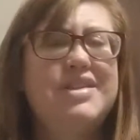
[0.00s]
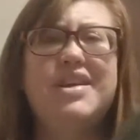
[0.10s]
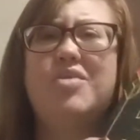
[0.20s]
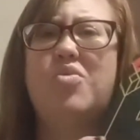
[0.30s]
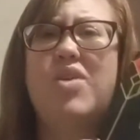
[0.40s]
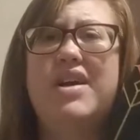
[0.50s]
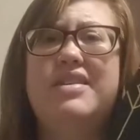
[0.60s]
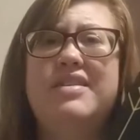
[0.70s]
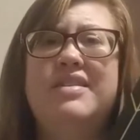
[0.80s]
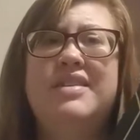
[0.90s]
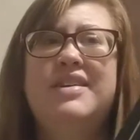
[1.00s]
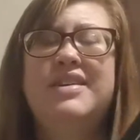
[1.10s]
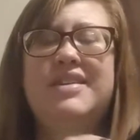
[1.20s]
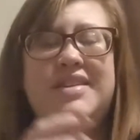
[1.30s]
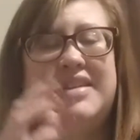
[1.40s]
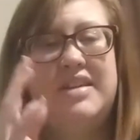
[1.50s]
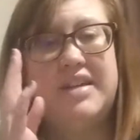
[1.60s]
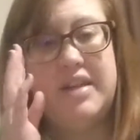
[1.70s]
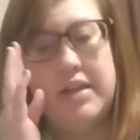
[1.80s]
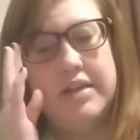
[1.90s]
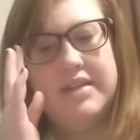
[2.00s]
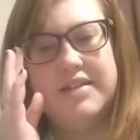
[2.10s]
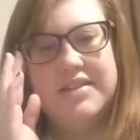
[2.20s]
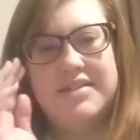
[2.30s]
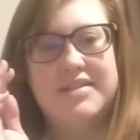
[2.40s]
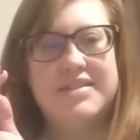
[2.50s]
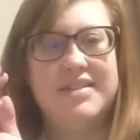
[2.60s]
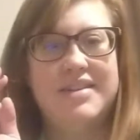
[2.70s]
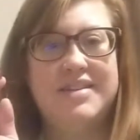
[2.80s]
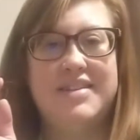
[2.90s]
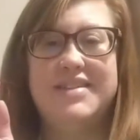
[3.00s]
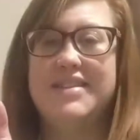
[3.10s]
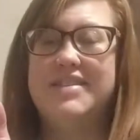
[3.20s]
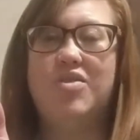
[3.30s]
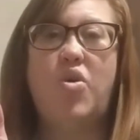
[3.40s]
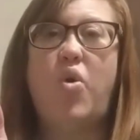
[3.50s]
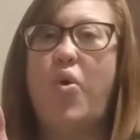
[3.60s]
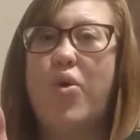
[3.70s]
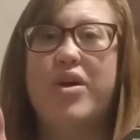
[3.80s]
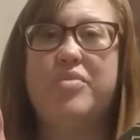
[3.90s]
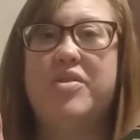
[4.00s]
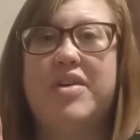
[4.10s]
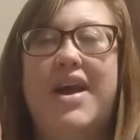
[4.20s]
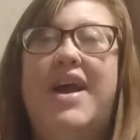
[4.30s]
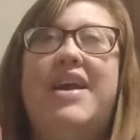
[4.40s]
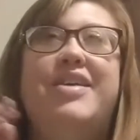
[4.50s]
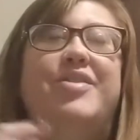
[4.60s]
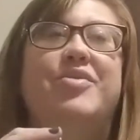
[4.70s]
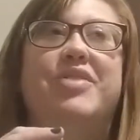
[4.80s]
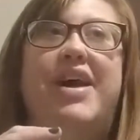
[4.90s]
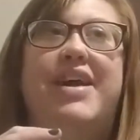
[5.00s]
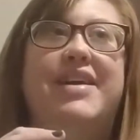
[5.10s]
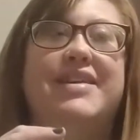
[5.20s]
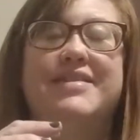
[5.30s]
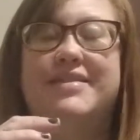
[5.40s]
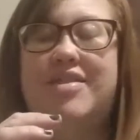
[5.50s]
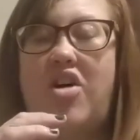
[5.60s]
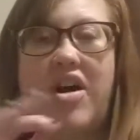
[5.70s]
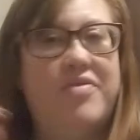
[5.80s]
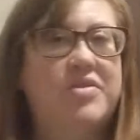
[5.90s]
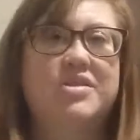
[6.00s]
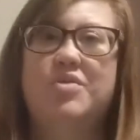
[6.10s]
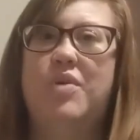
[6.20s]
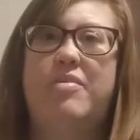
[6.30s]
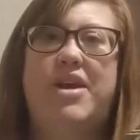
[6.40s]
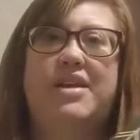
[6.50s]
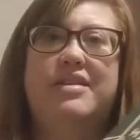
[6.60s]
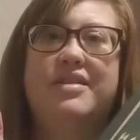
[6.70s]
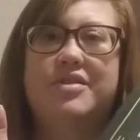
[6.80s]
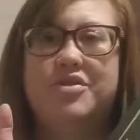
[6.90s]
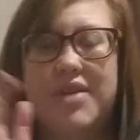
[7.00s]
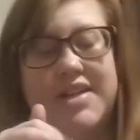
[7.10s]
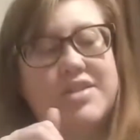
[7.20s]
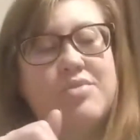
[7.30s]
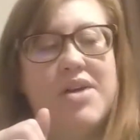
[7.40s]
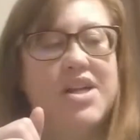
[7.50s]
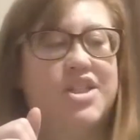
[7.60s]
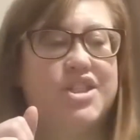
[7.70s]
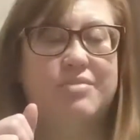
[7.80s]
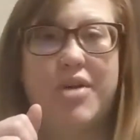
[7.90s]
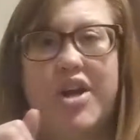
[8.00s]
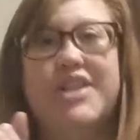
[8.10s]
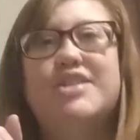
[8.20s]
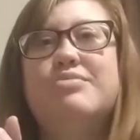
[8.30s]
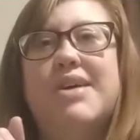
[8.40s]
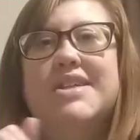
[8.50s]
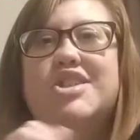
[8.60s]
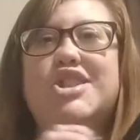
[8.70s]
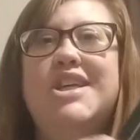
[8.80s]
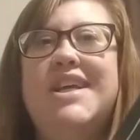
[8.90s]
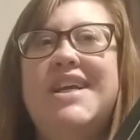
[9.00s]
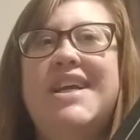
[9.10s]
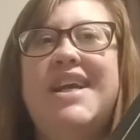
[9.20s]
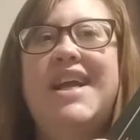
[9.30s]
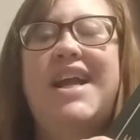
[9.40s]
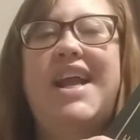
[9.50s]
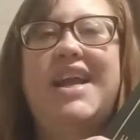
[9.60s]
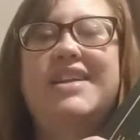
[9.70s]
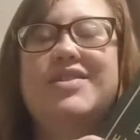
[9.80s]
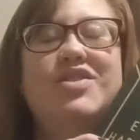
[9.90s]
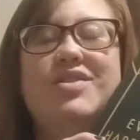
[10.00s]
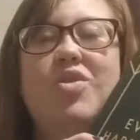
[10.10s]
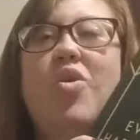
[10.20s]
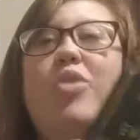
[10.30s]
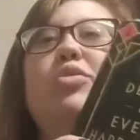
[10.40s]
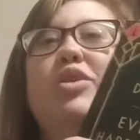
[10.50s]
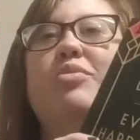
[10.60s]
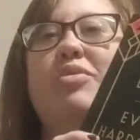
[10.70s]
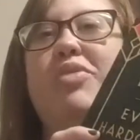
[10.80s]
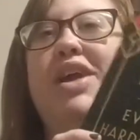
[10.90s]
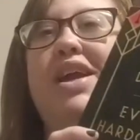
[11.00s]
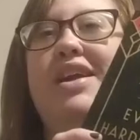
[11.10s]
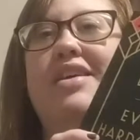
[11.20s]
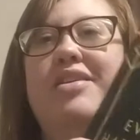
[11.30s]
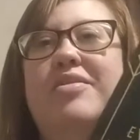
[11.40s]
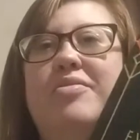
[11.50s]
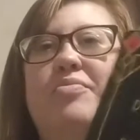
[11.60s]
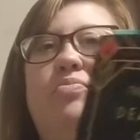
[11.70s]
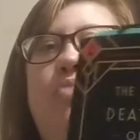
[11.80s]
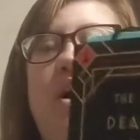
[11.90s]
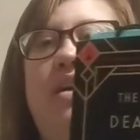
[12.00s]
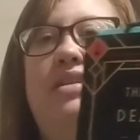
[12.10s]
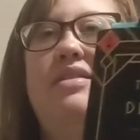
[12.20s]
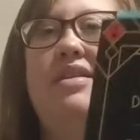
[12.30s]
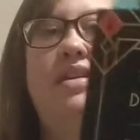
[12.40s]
like, one is this horrible guy who, like, is awful to women and drinks too much and parties too much and is just a horrible human being, but